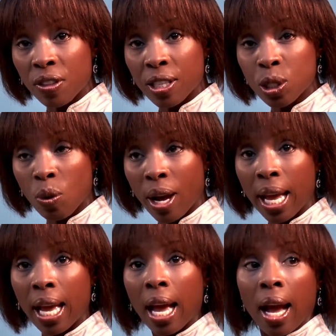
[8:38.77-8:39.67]
this way
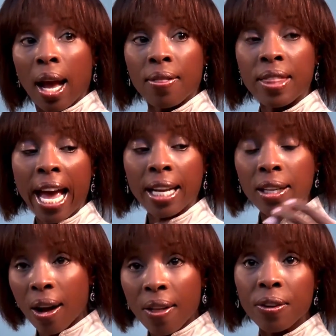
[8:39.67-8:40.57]
than
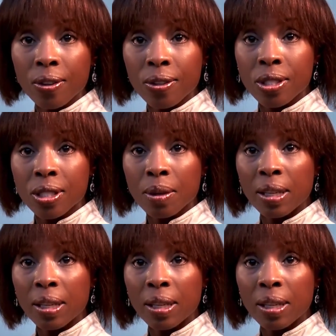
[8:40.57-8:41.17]
others.